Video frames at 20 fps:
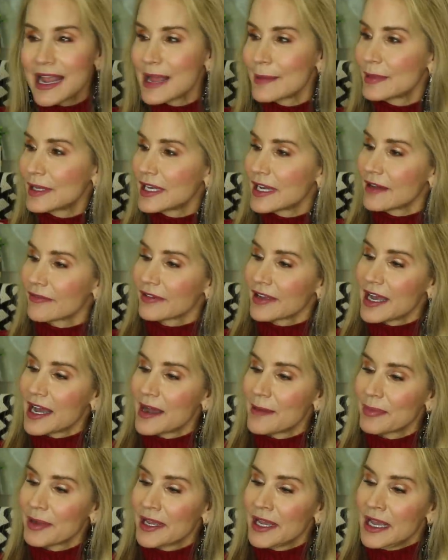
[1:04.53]
Am Enough
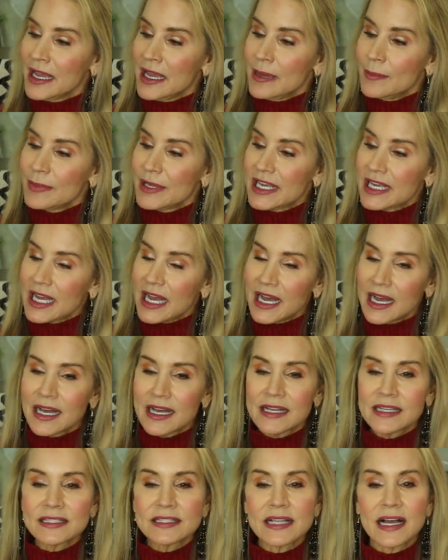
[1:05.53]
cup,
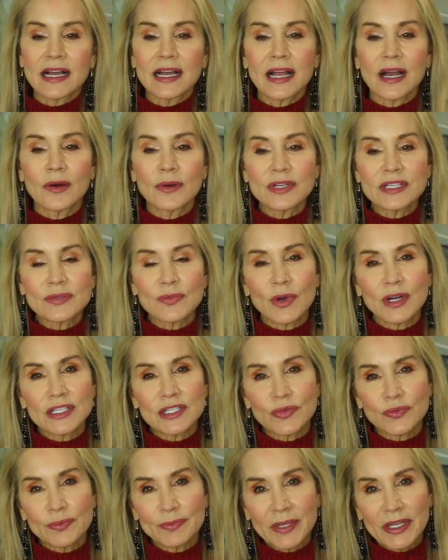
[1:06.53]
because I always
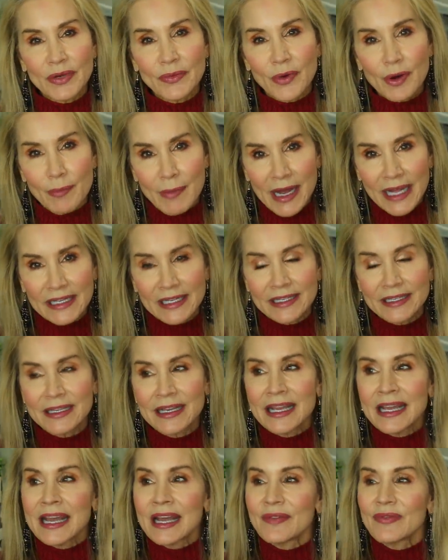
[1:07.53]
want to be reminded
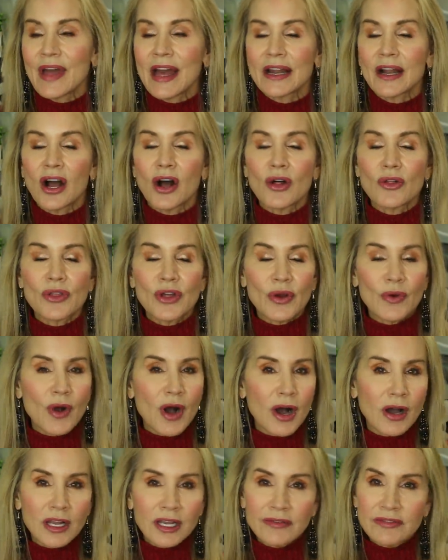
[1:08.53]
that although
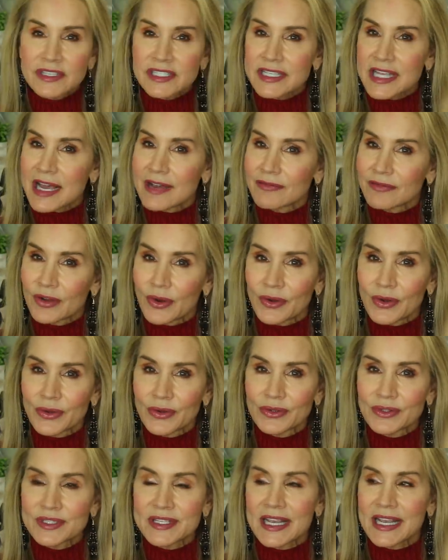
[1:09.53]
all of us have
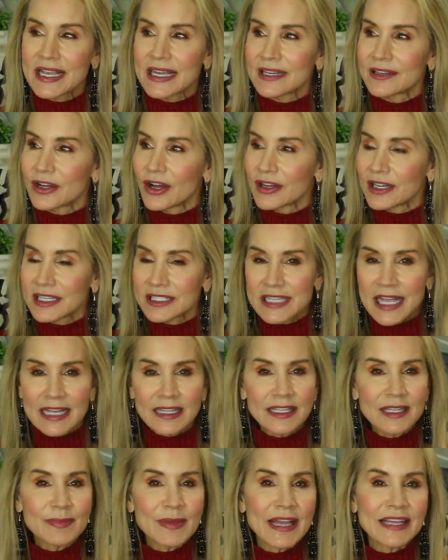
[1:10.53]
goals and on a
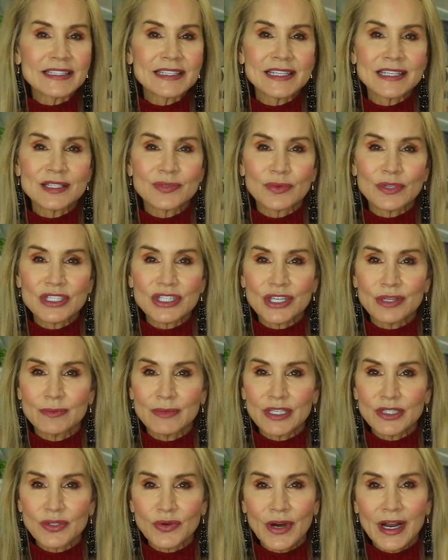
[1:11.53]
daily basis we should
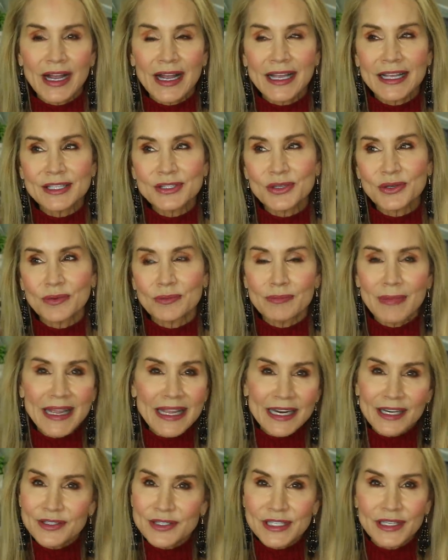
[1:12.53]
be trying to
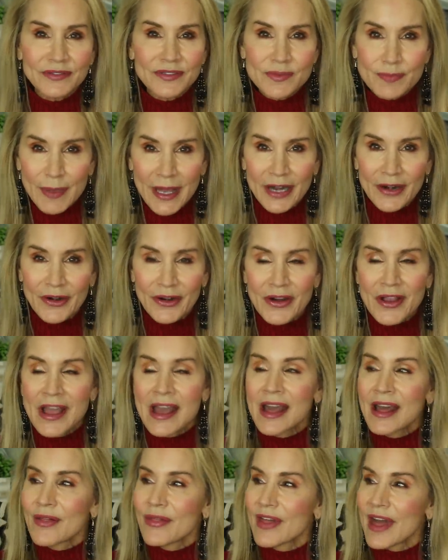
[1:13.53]
make ourselves better,
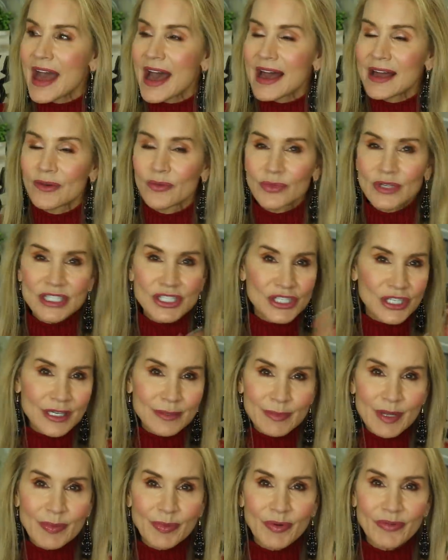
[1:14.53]
that we
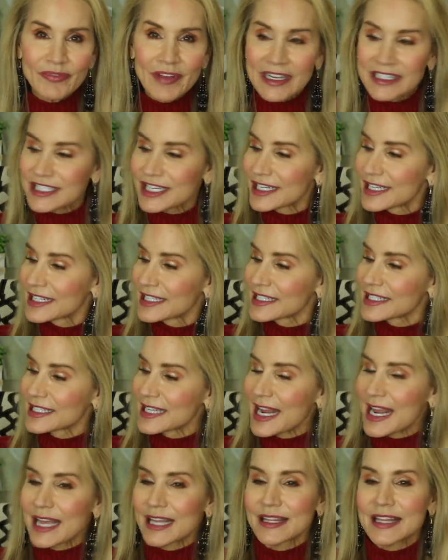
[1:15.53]
shouldn't be perfectionists
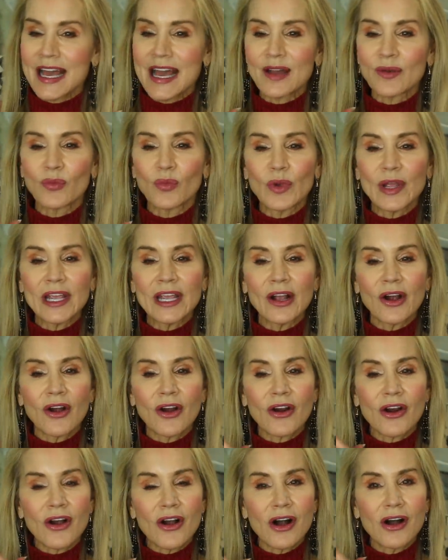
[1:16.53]
and that we
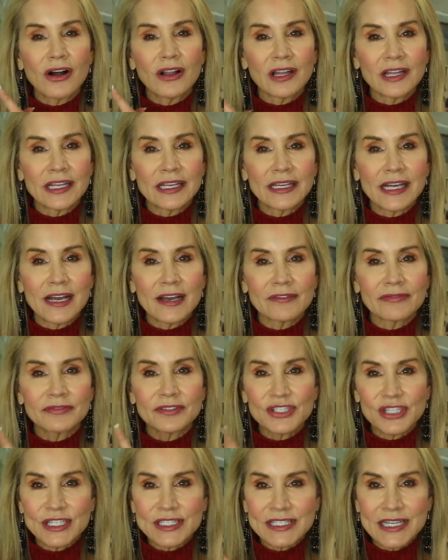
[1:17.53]
are all enough
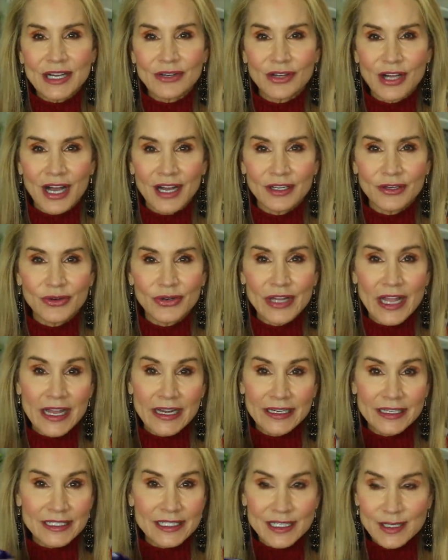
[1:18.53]
just how God
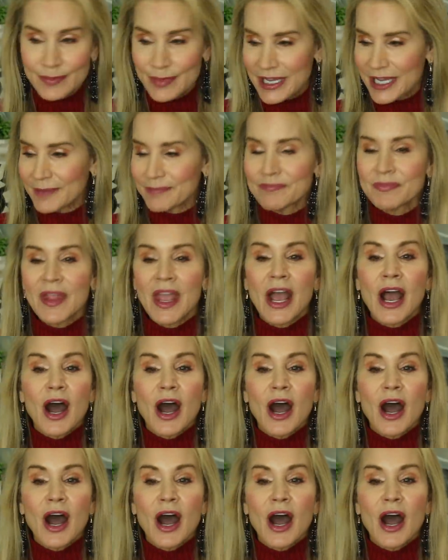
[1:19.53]
created us to be.